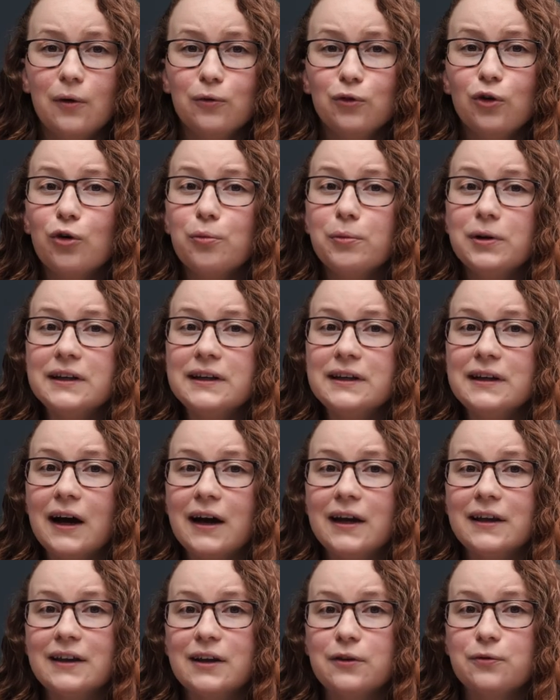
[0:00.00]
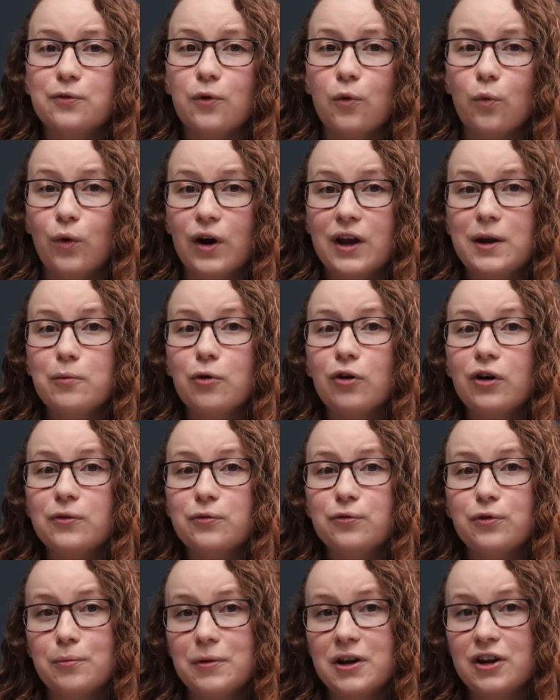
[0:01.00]
normally I give way more
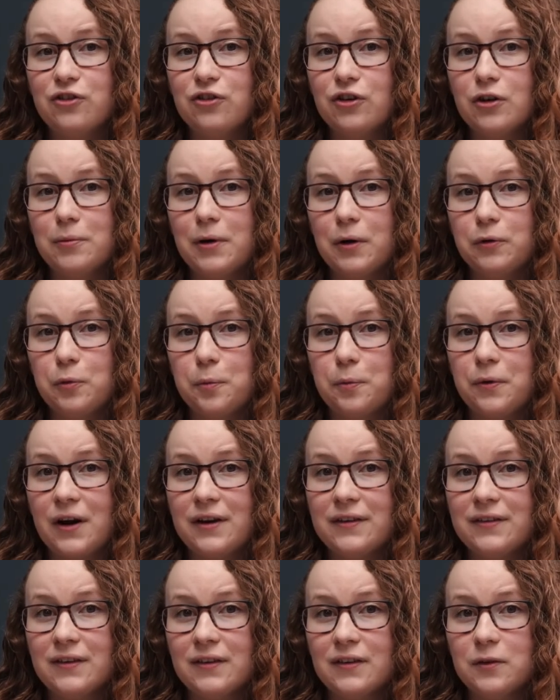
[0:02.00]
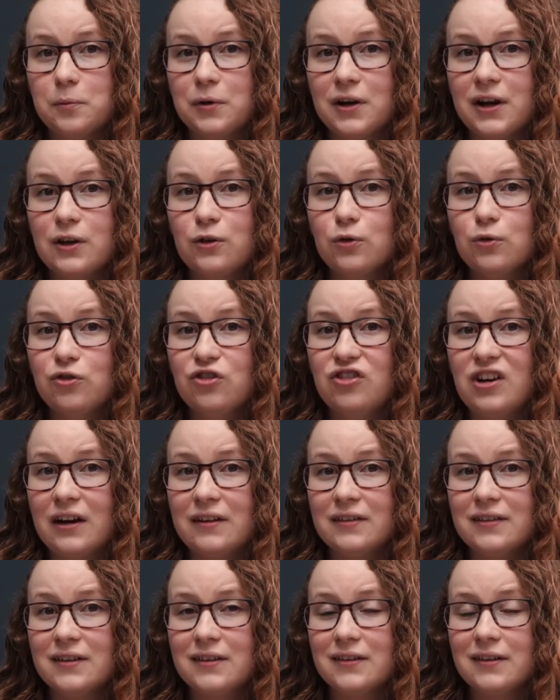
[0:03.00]
information about the prices, but I use
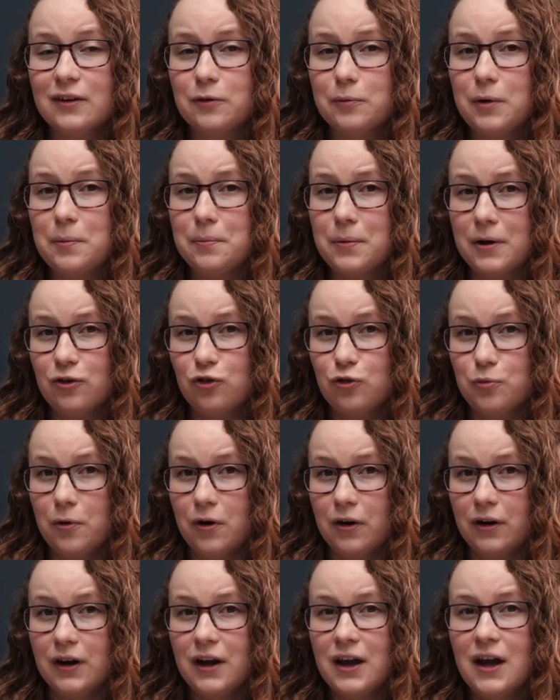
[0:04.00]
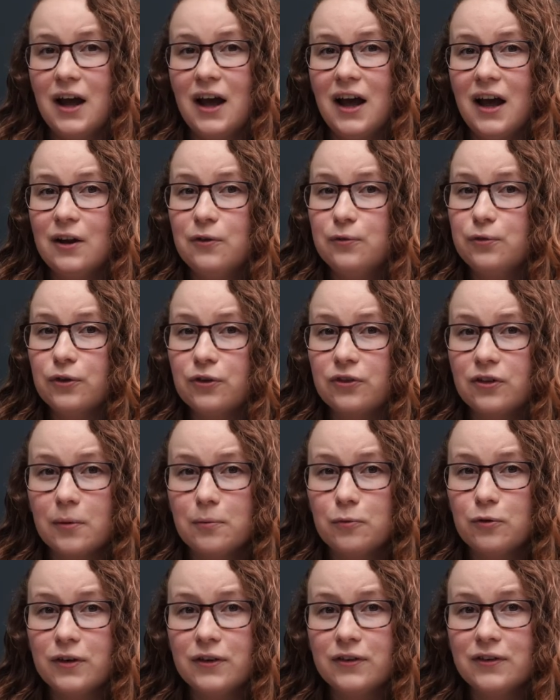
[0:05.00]
Jackson's as my benchmark, and for
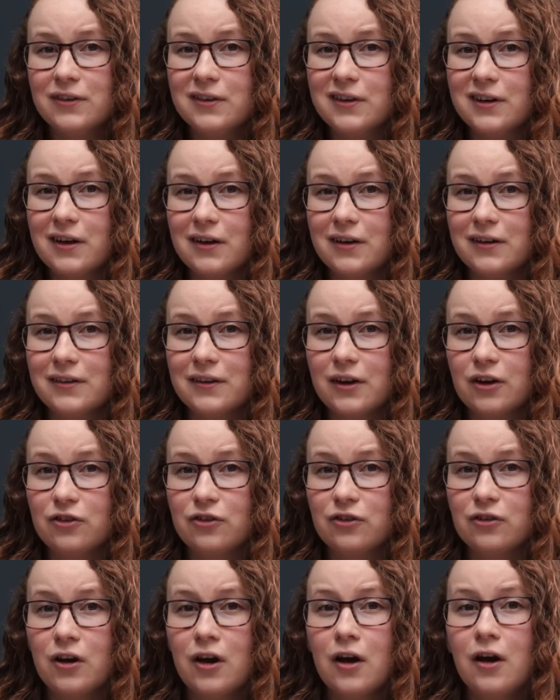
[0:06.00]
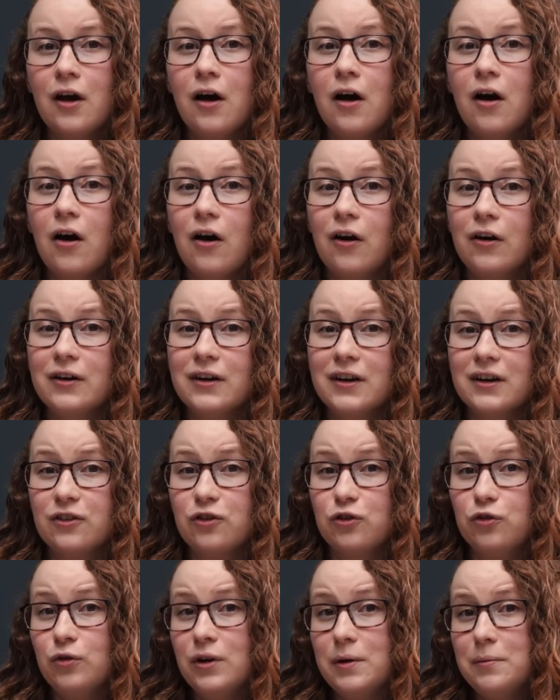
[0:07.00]
some reason the Caran D'Ache are
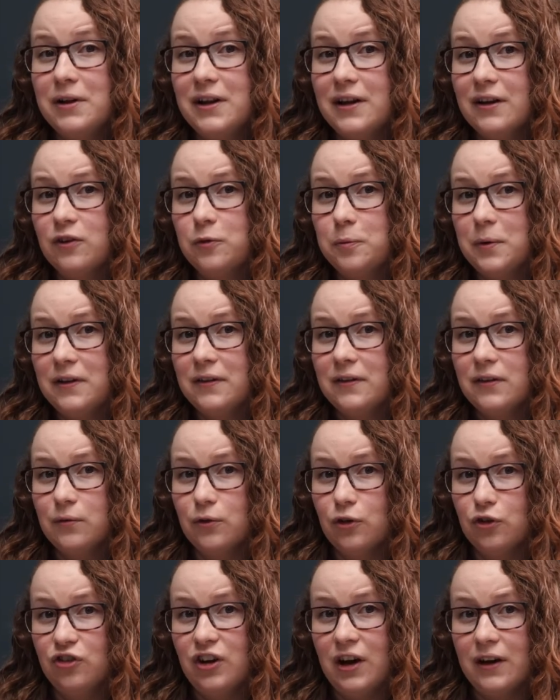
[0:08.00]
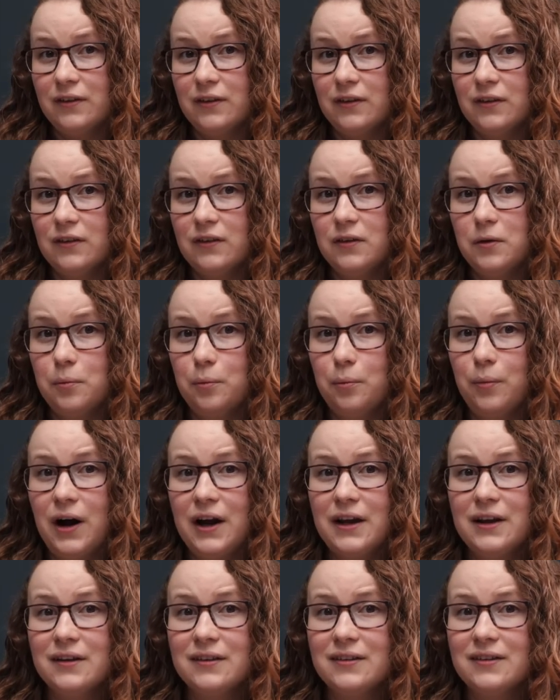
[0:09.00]
extremely expensive on Jackson's.
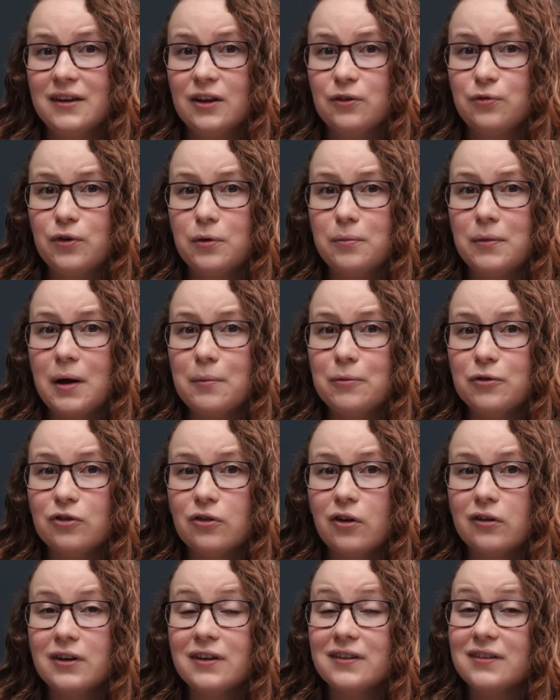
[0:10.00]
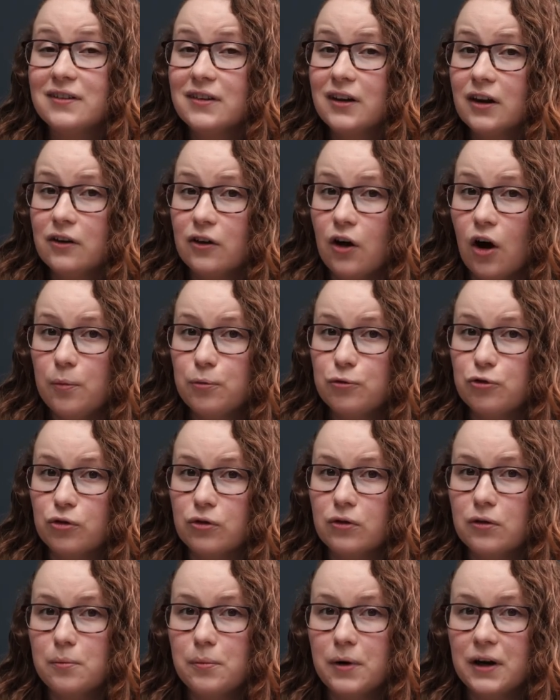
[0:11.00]
Buying a set from Amazon is still an
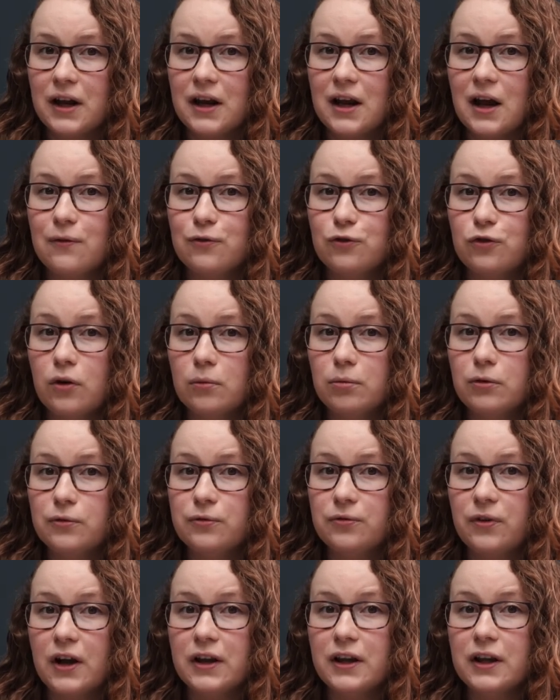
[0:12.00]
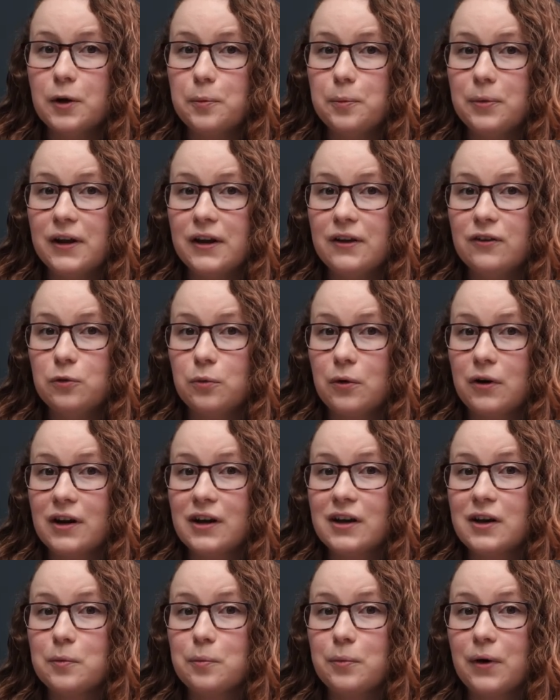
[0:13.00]
option, but I have trouble finding a place where
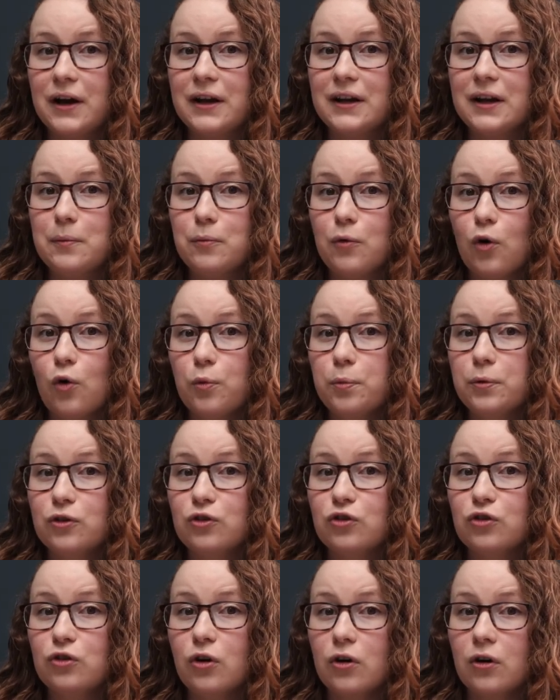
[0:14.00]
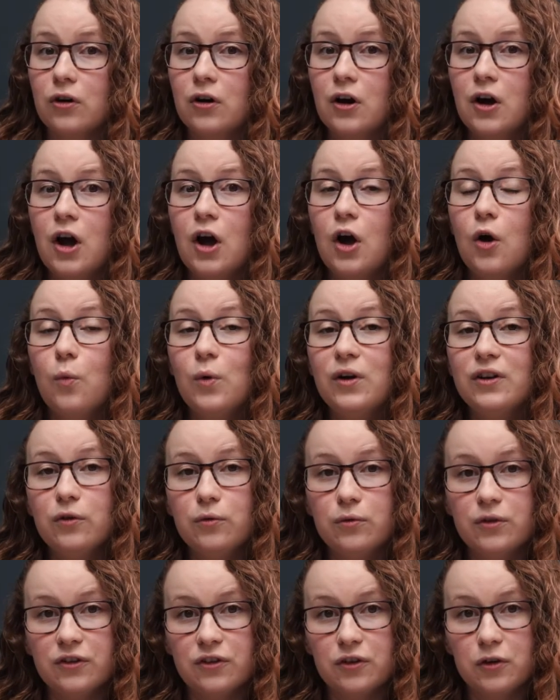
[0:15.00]
I can buy them open stock with a
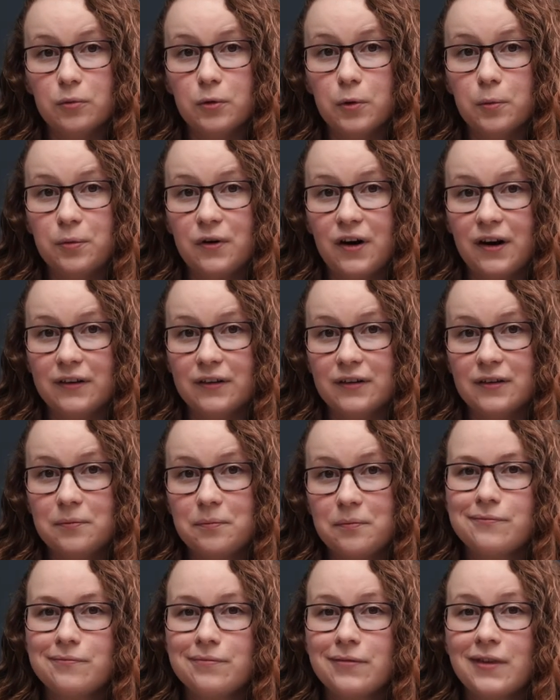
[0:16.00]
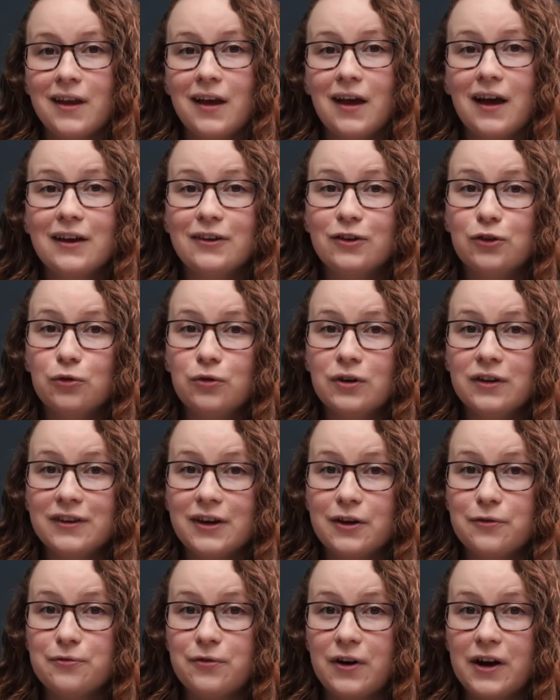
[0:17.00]
reasonable price. As soon as
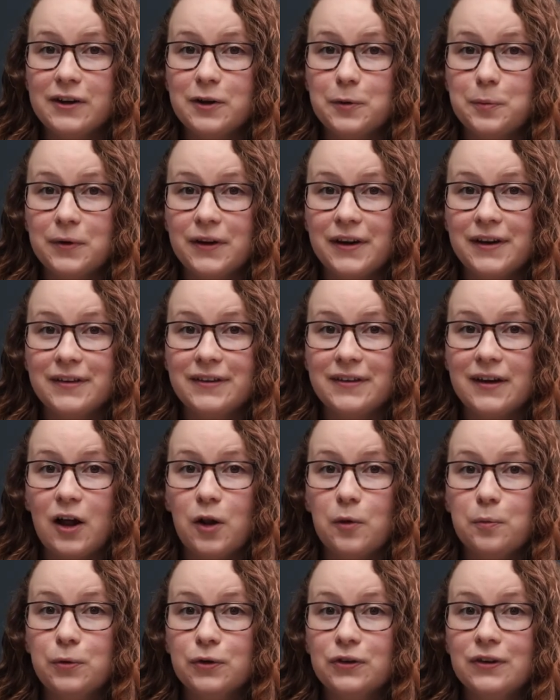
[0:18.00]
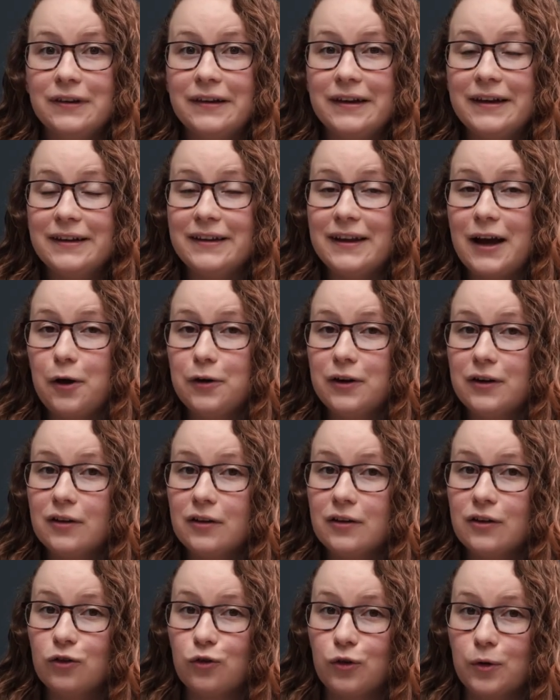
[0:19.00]
I find a place, I'll put the link down in
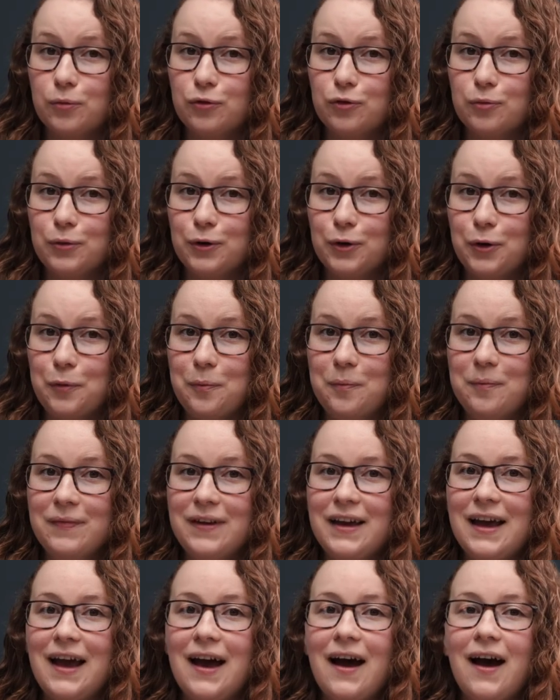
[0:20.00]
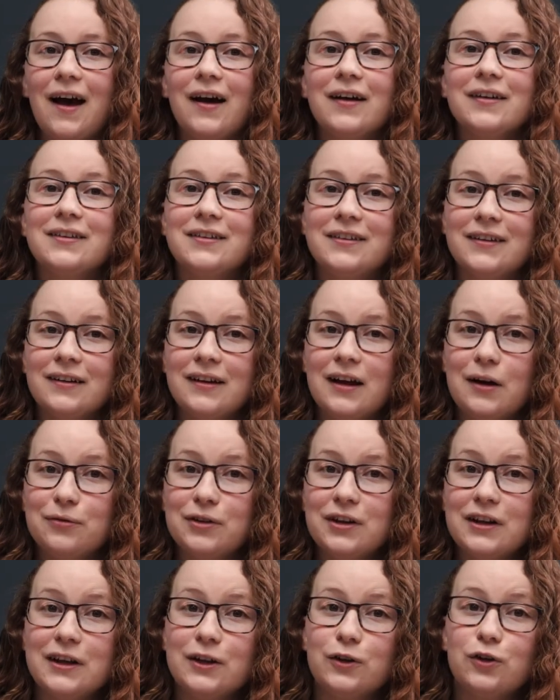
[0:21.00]
the description below. I'll still have
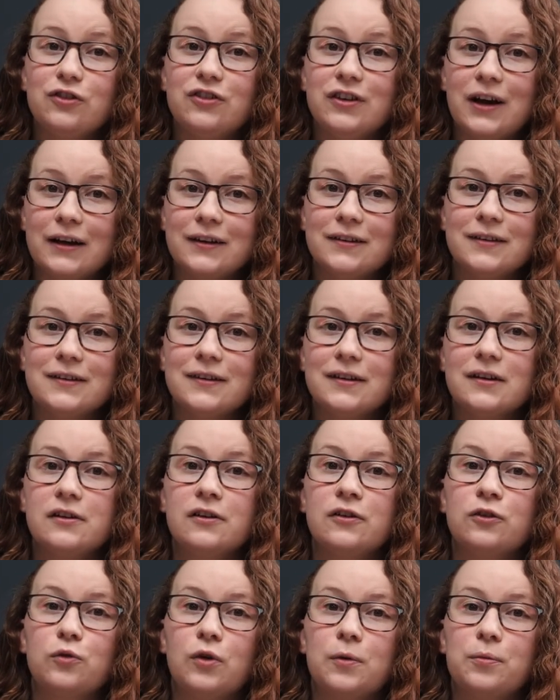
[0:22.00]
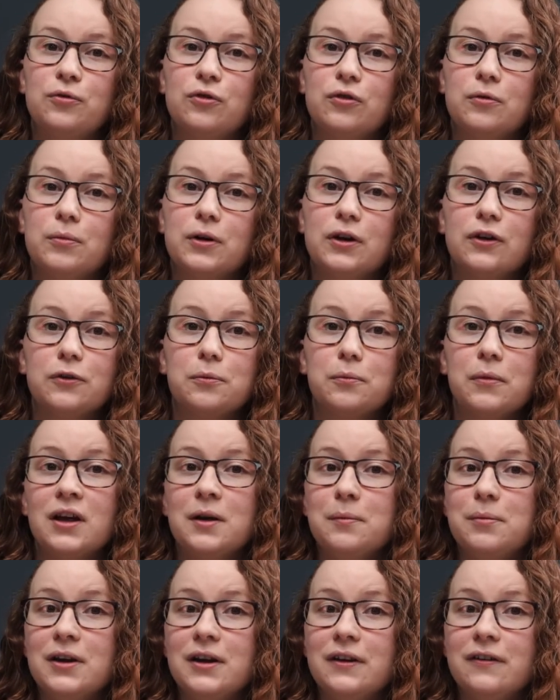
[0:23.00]
the link to Jackson's in the description because
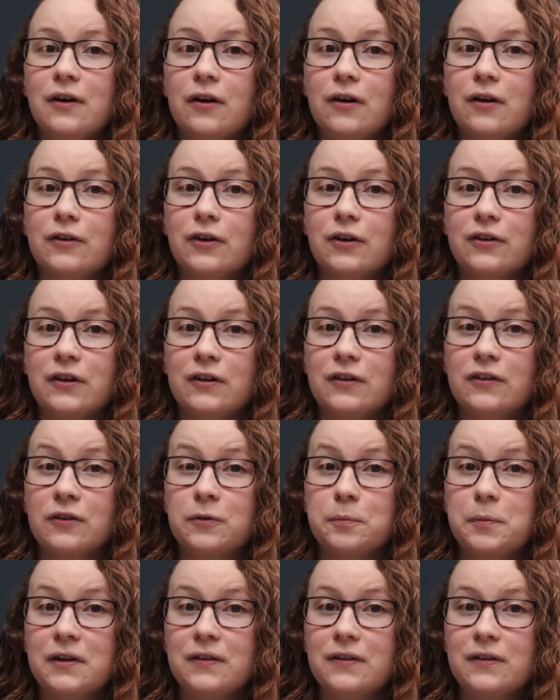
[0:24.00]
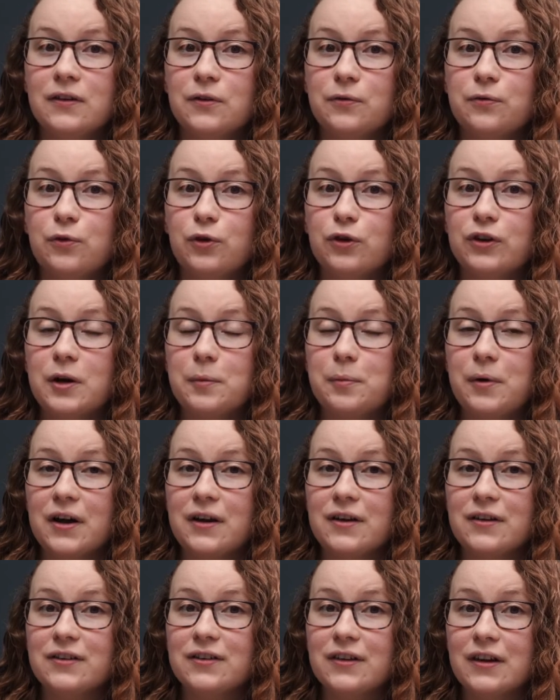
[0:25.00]
maybe they are not expensive for their
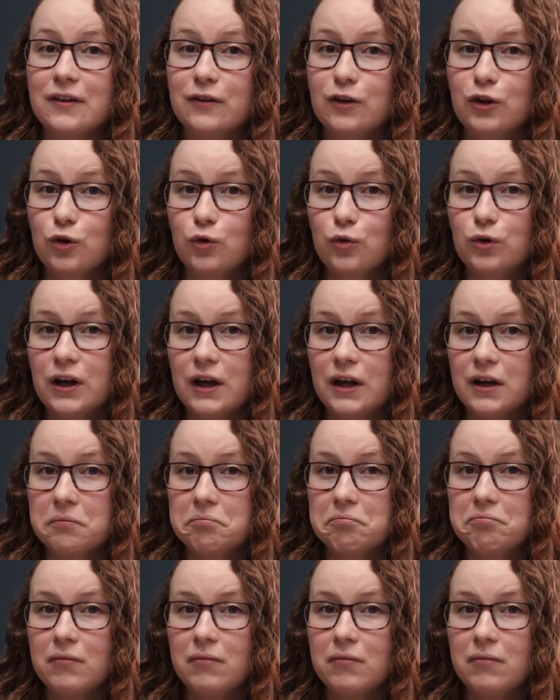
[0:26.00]
buyers in the UK.